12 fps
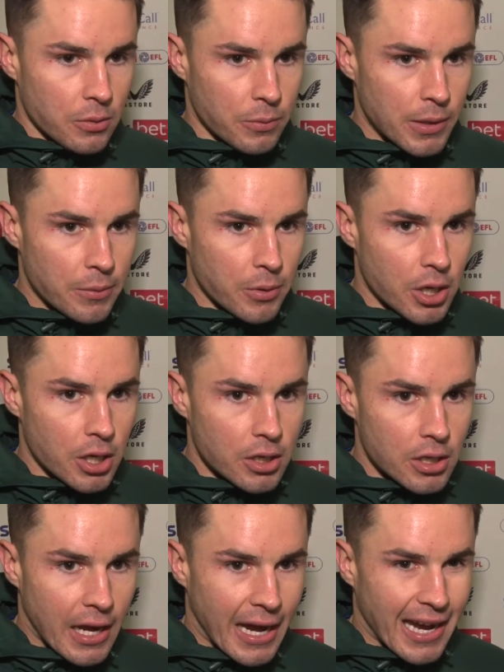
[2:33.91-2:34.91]
We
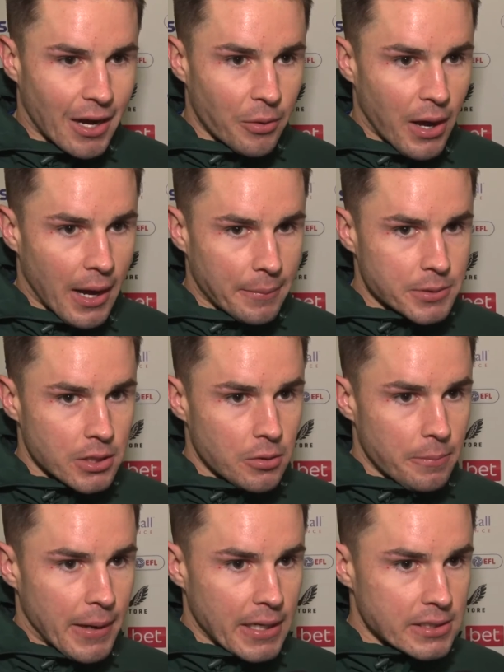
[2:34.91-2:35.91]
weren't at our
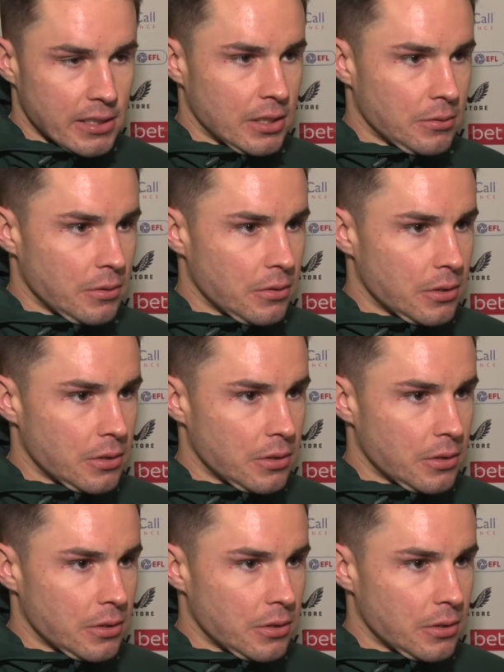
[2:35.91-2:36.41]
absolute best. I think